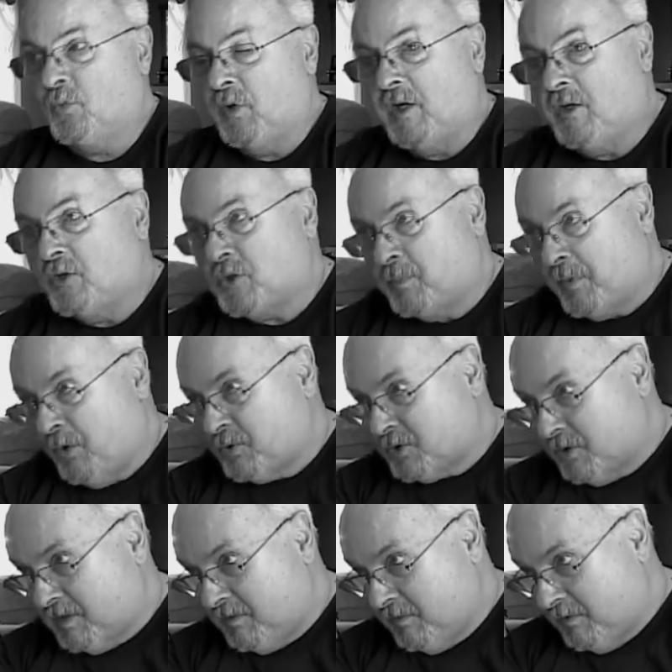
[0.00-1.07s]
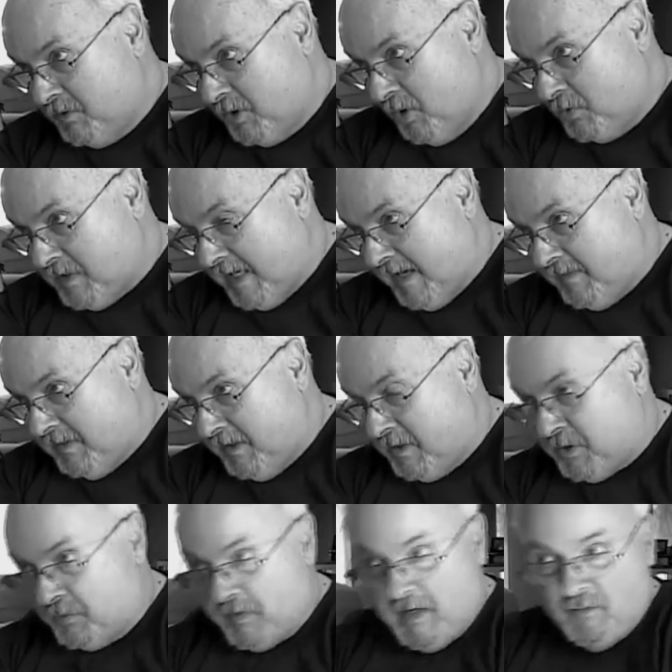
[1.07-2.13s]
to where you're supposed to go down the
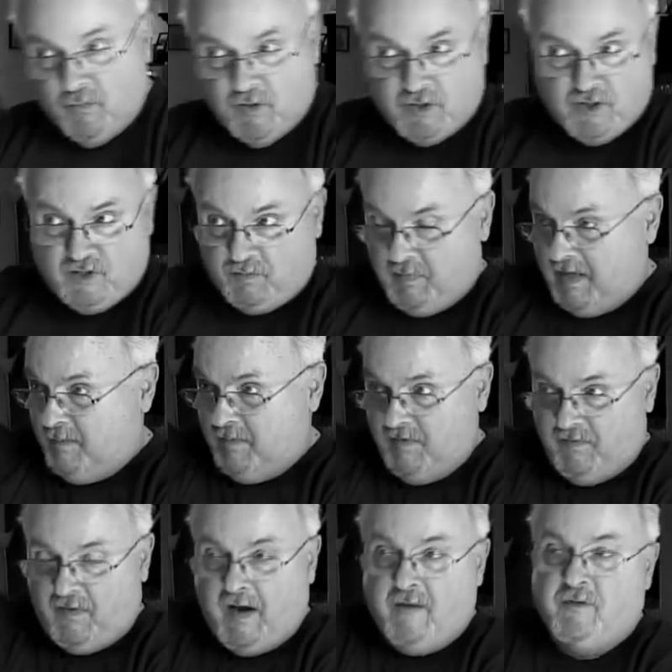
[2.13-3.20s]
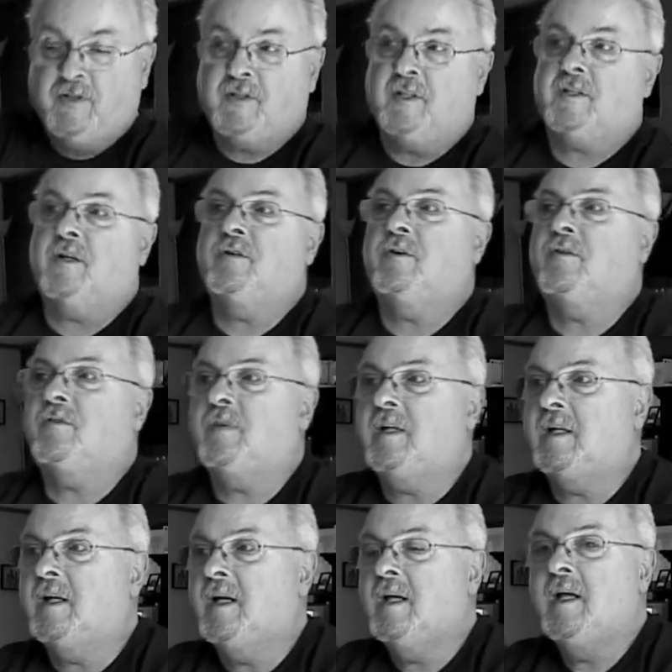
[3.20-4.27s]
other end, which is maybe five or six hundred
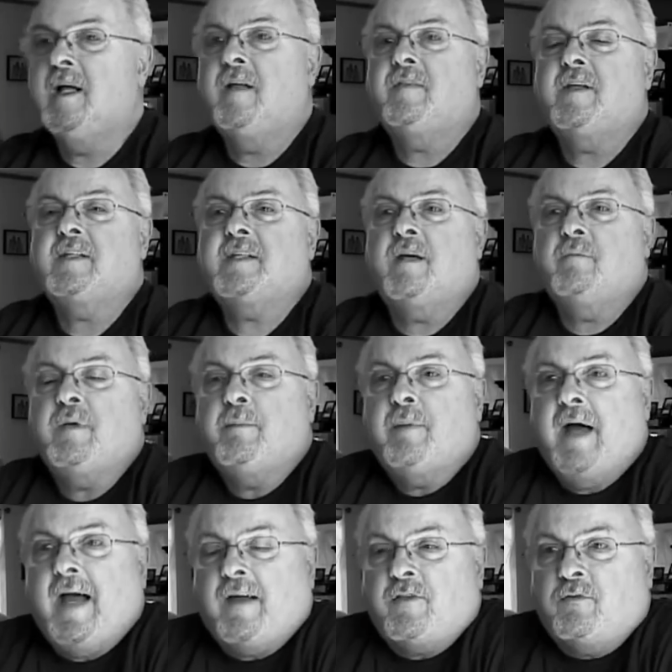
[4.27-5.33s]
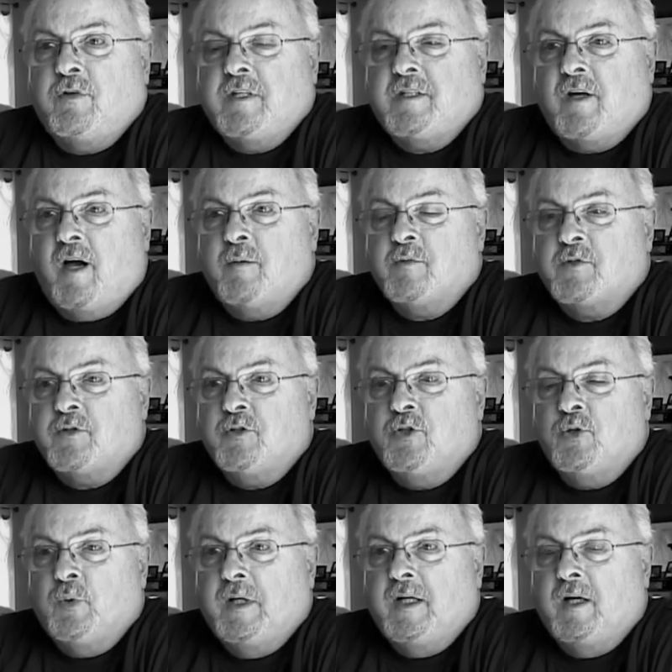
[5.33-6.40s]
feet. They sent me back three times to
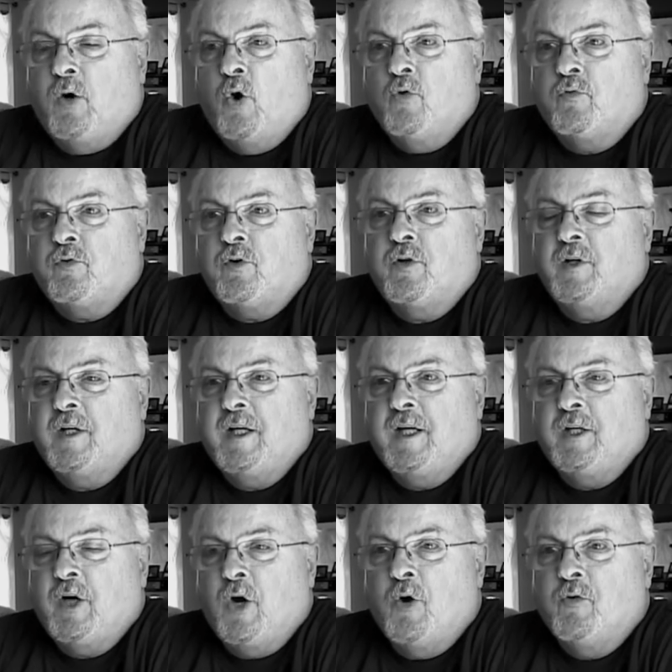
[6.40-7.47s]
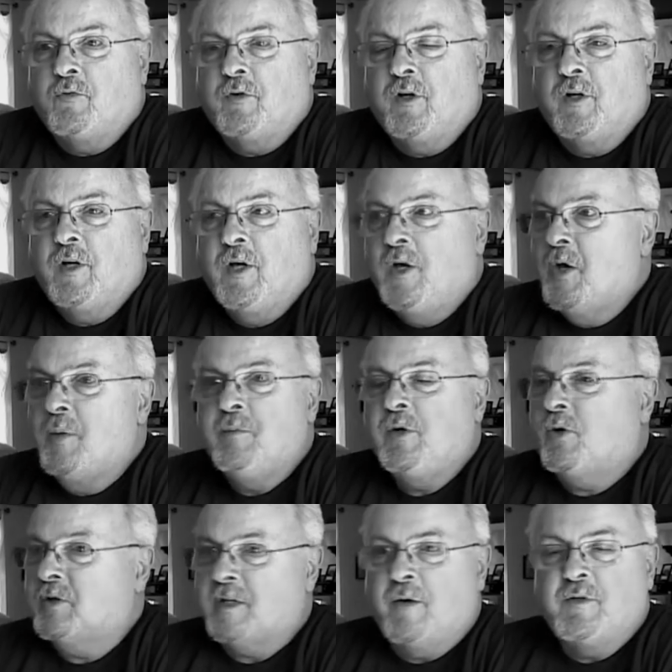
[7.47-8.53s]
do it over and over
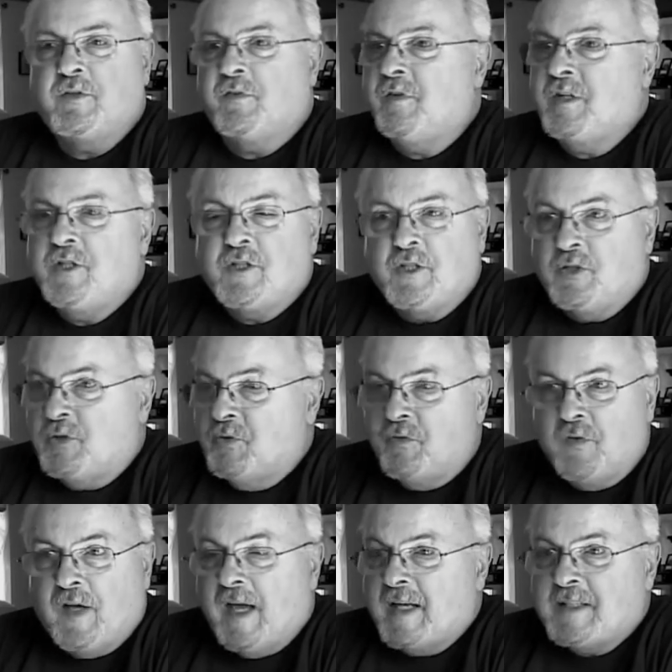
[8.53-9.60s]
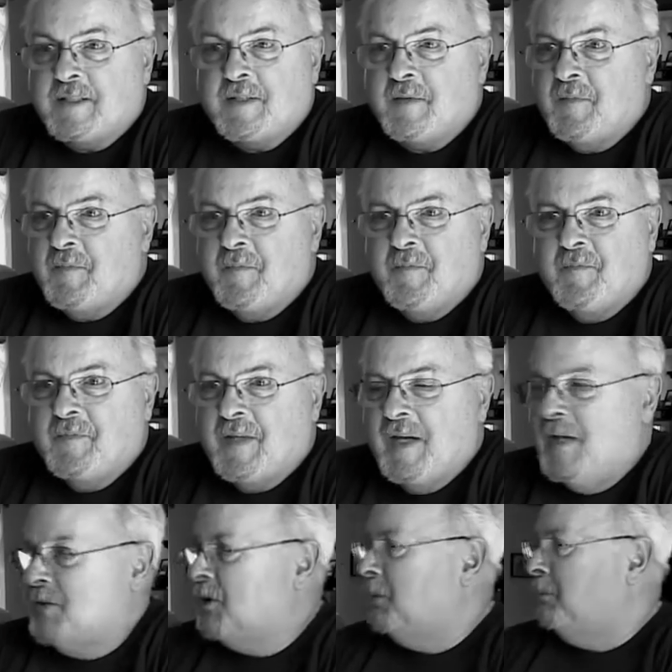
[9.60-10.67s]
because I was finishing too fast. Oh, oh,
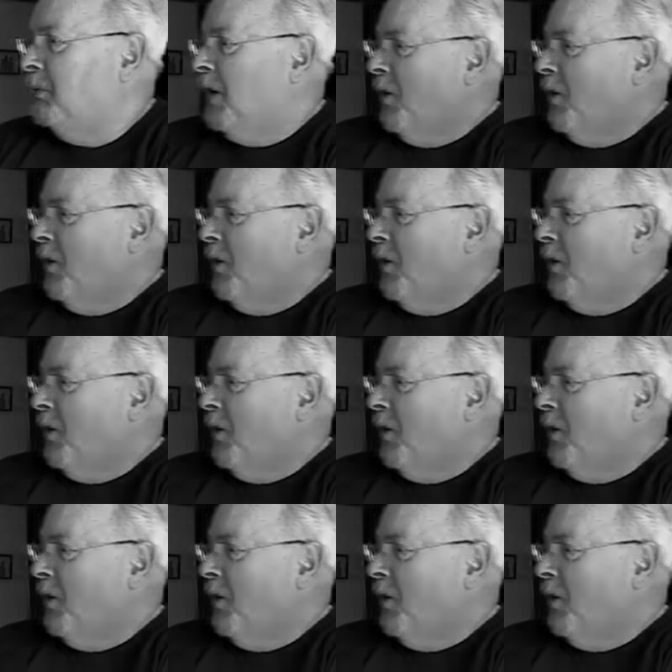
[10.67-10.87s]
oh. They're